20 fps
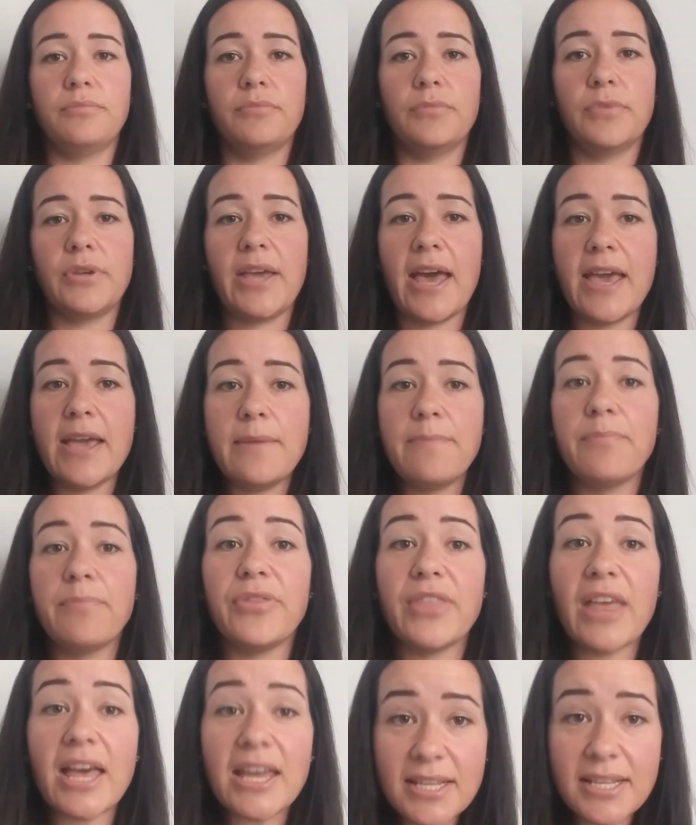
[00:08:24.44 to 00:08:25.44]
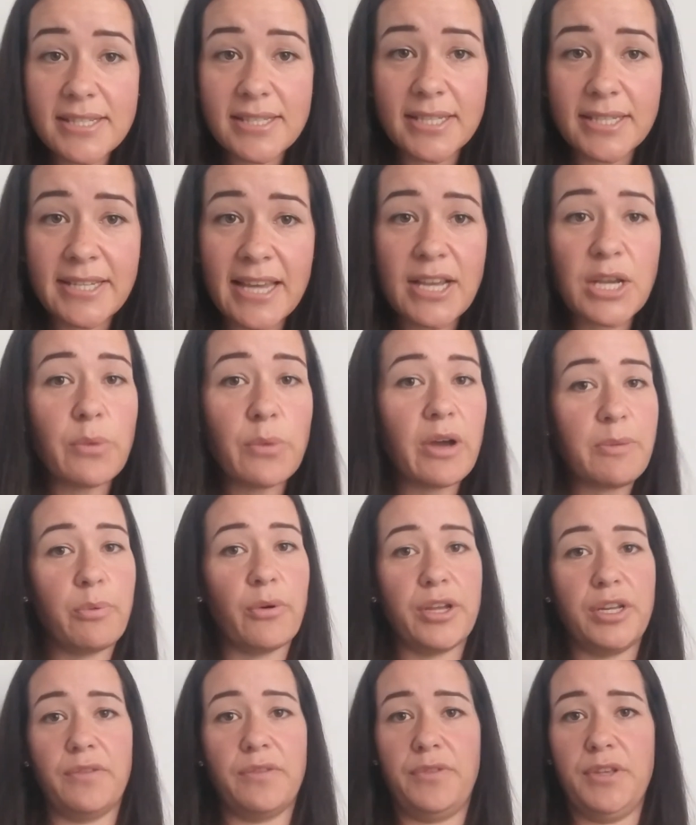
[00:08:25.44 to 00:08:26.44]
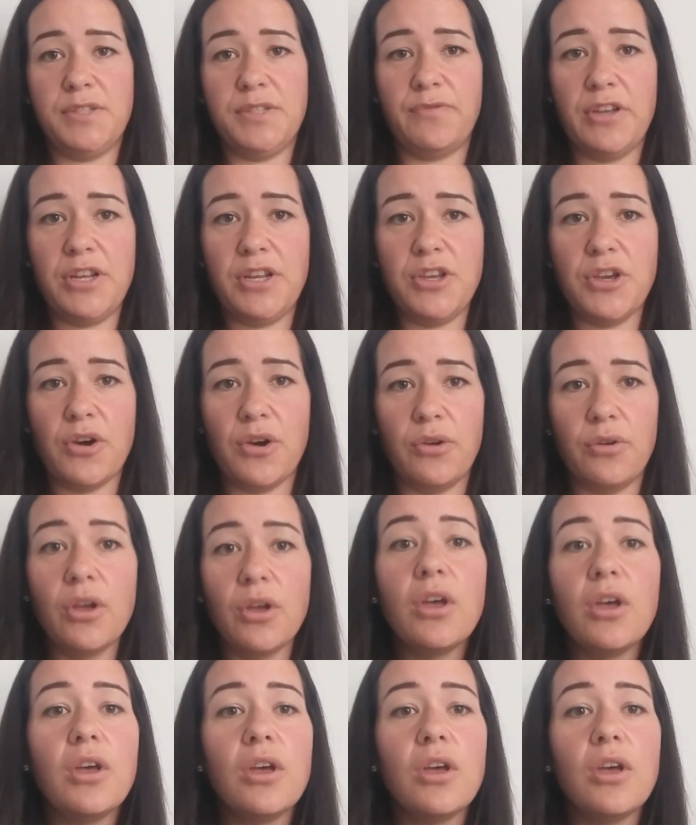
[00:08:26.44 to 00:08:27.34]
Okay, that is the takeaway point of this video.